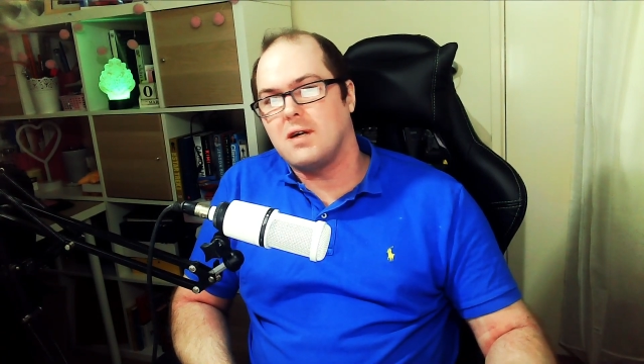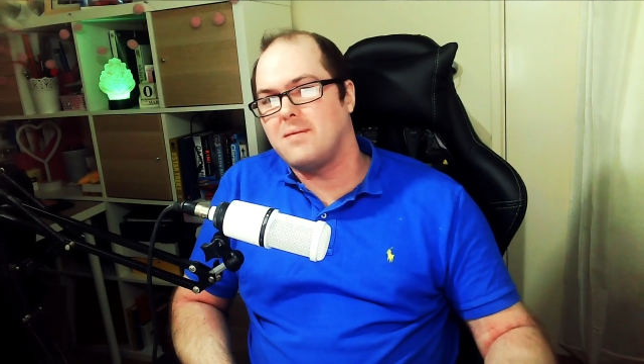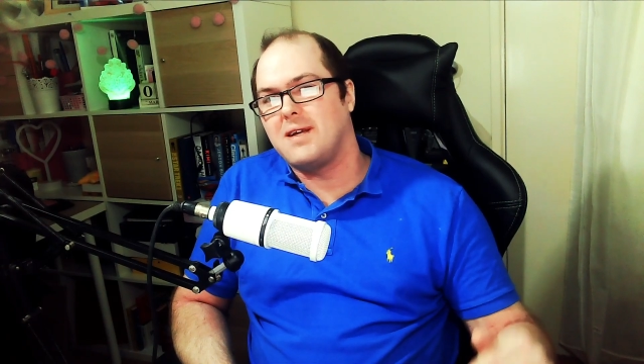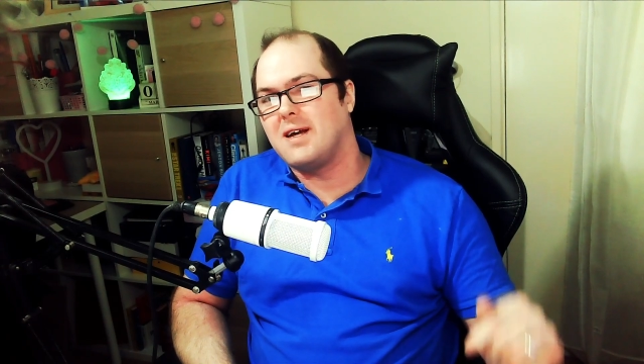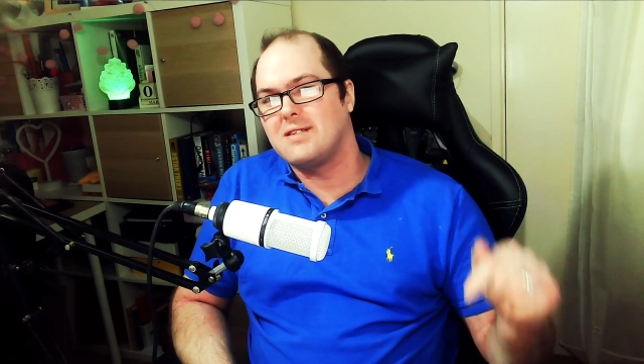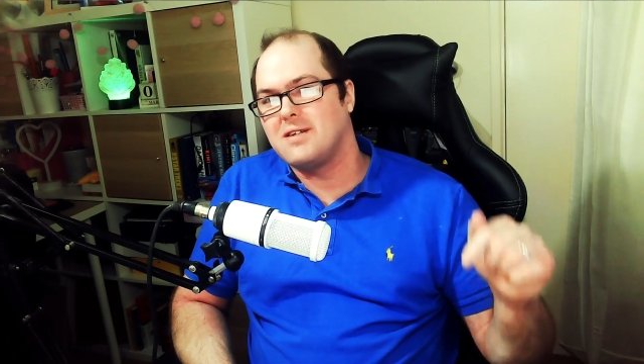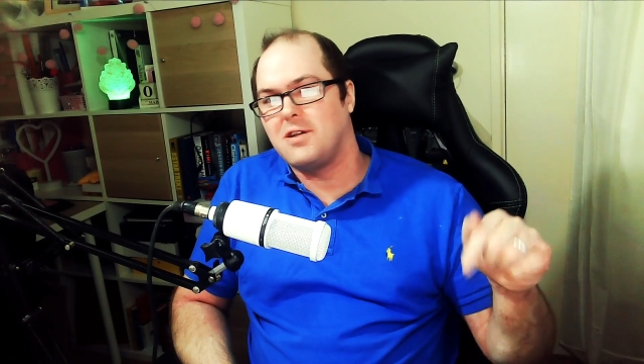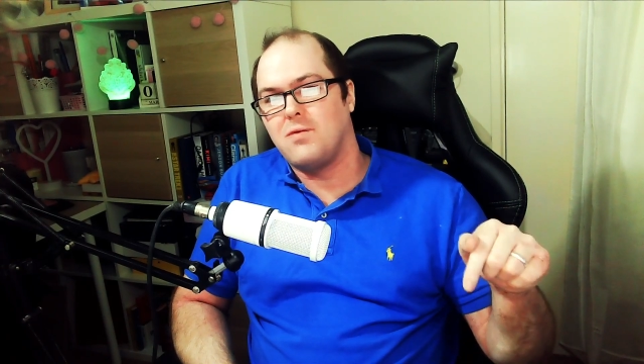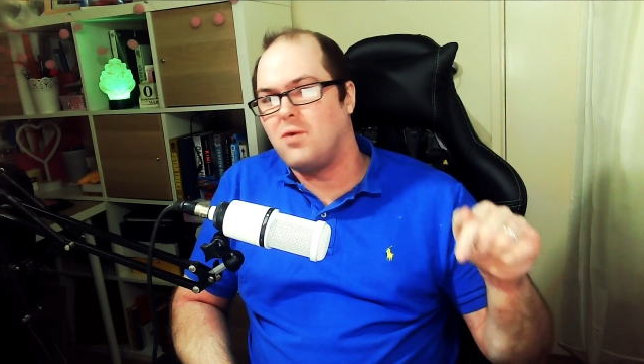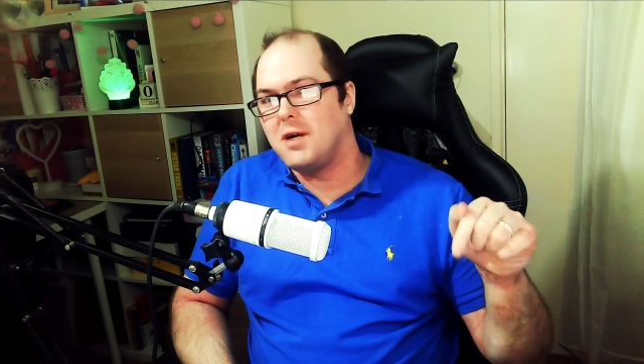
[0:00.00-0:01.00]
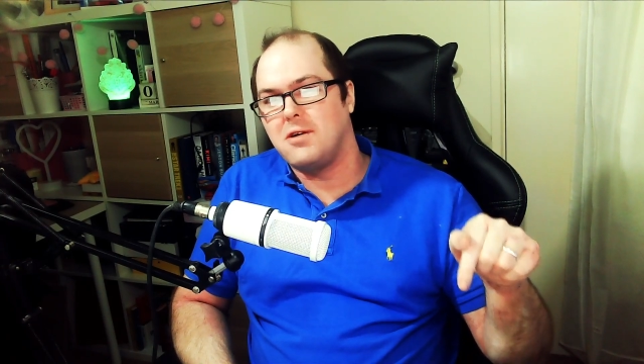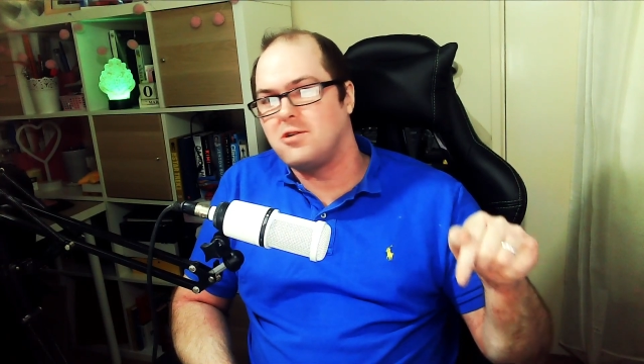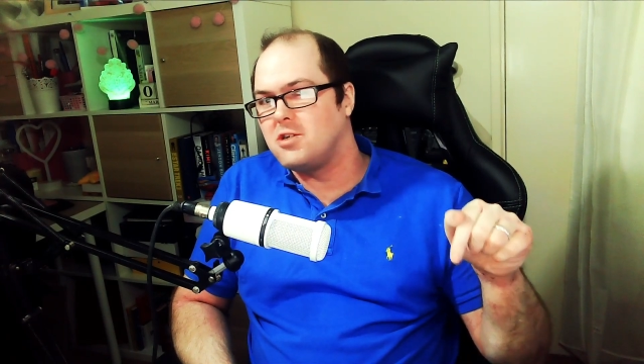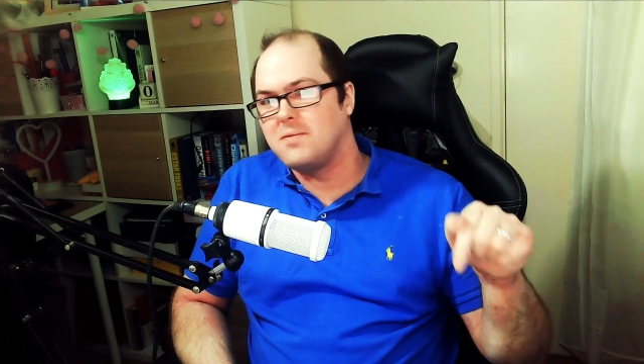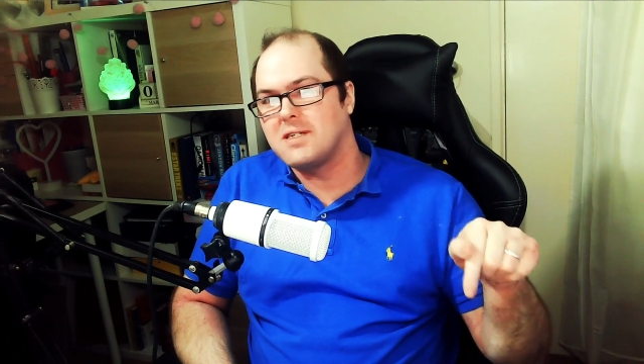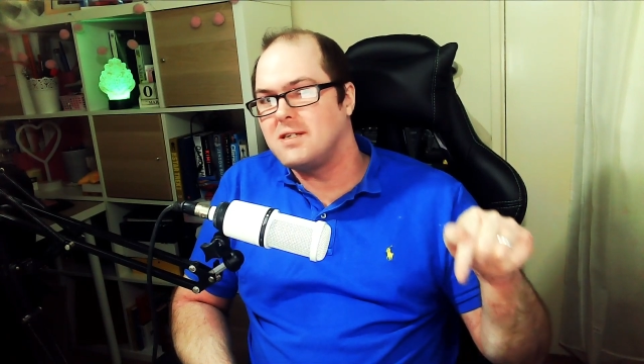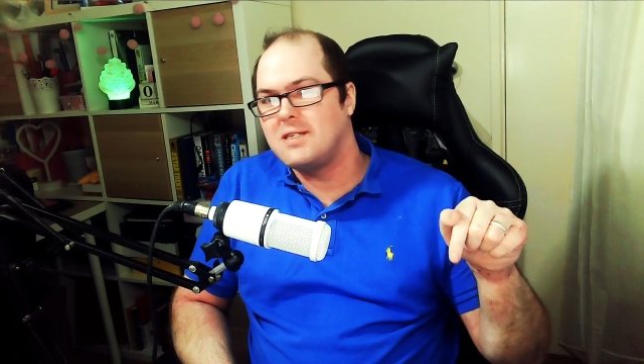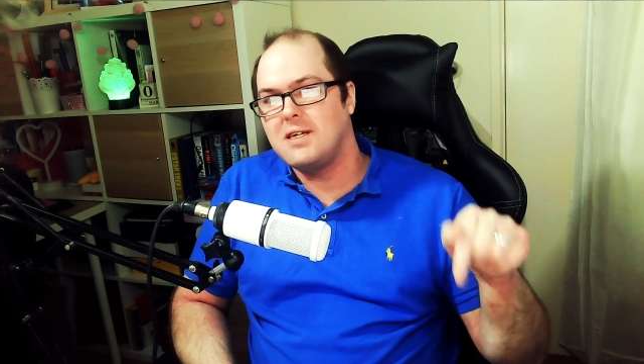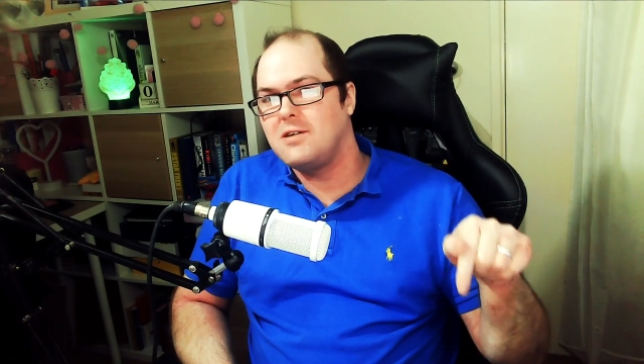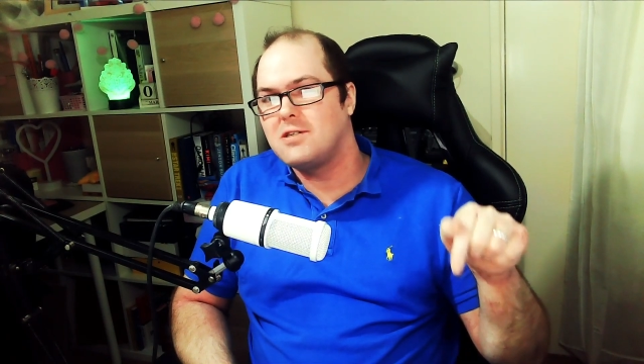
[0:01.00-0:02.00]
I mean, I don't know why YouTubers
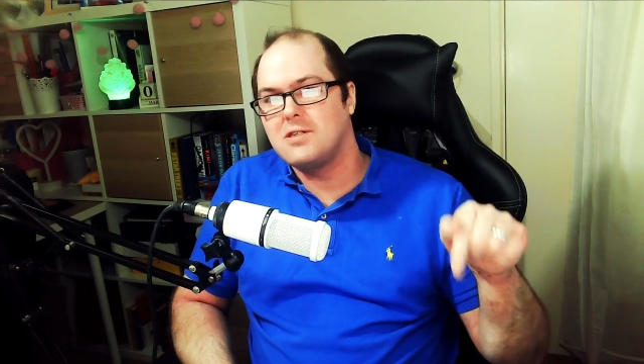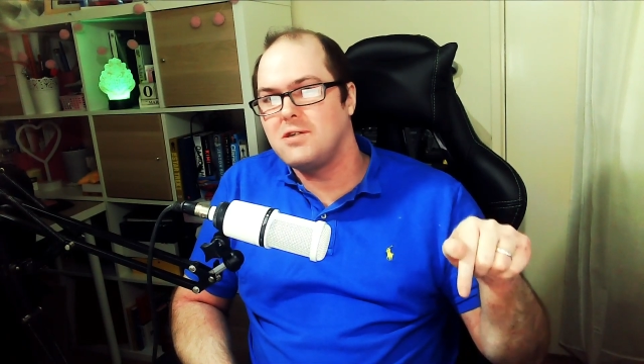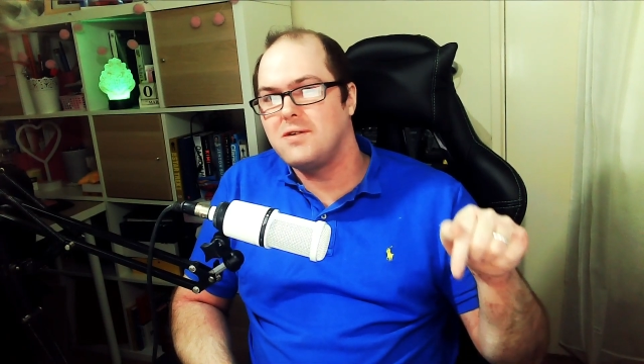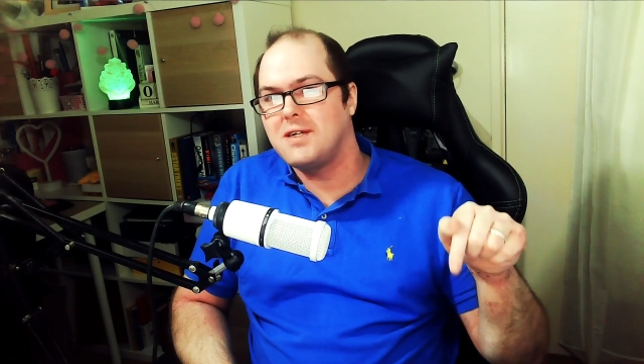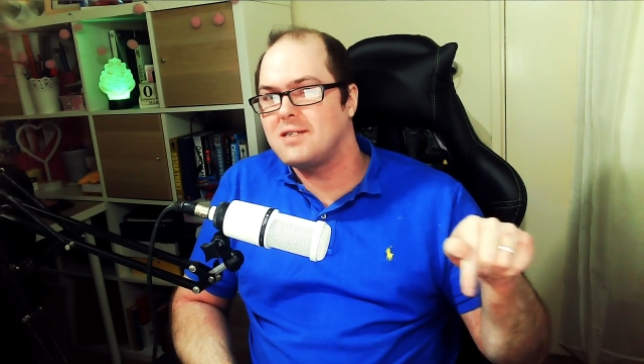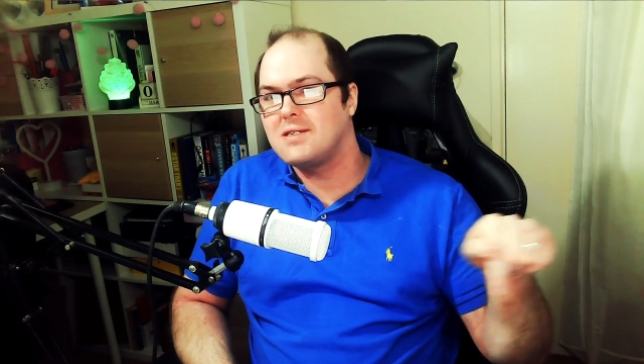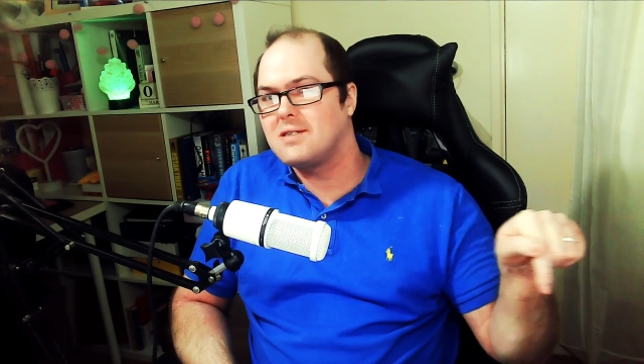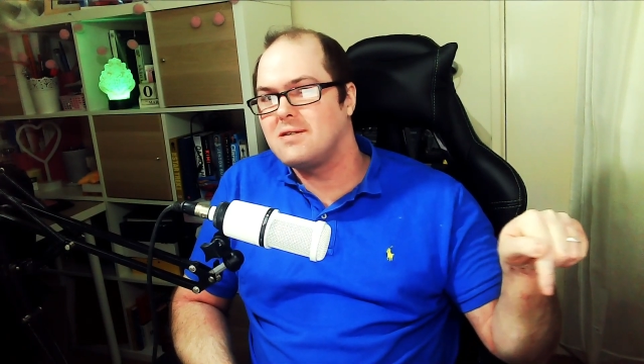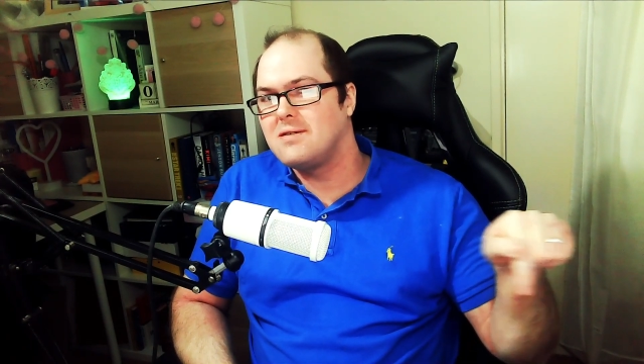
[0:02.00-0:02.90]
continue to do this.